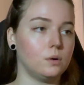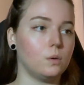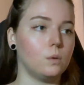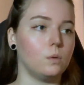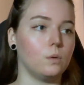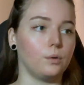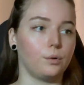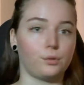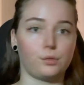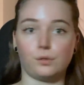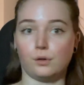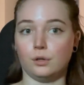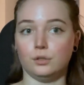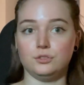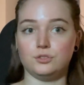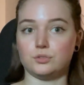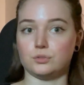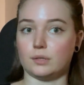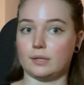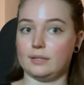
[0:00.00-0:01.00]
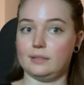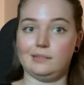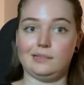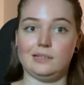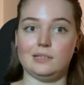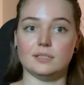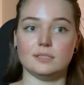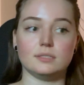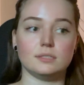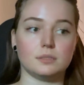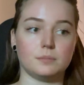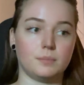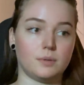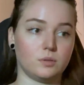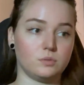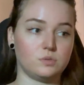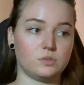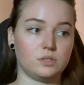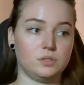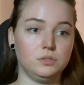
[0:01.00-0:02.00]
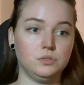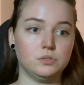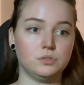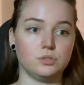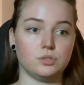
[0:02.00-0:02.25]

or thoughts or ideas about this,